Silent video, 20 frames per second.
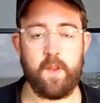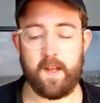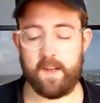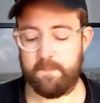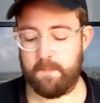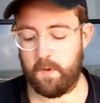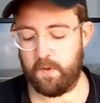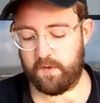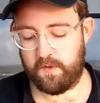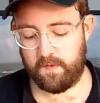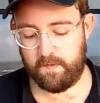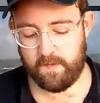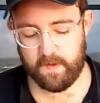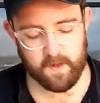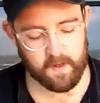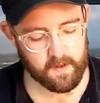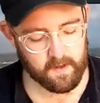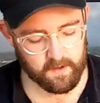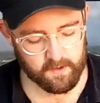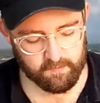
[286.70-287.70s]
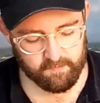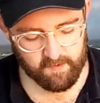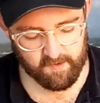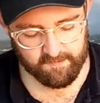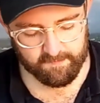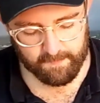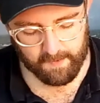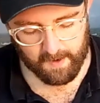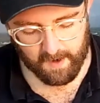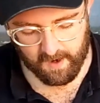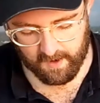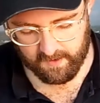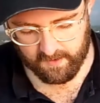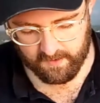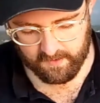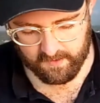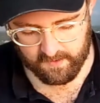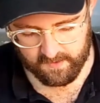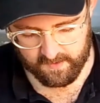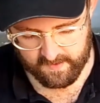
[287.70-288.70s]
that's most of the rough
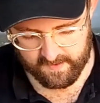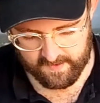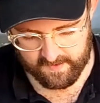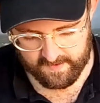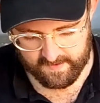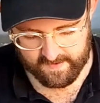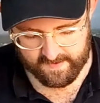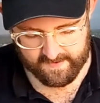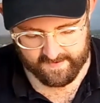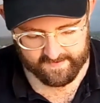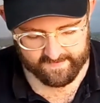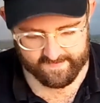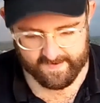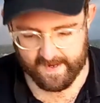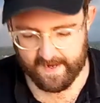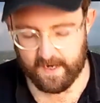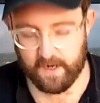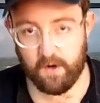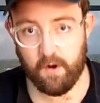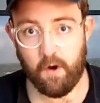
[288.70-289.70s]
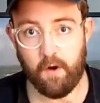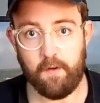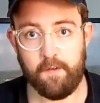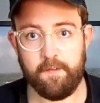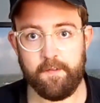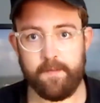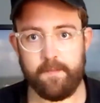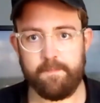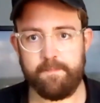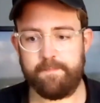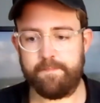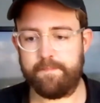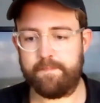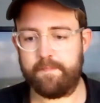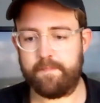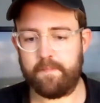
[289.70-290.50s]
bark taken off,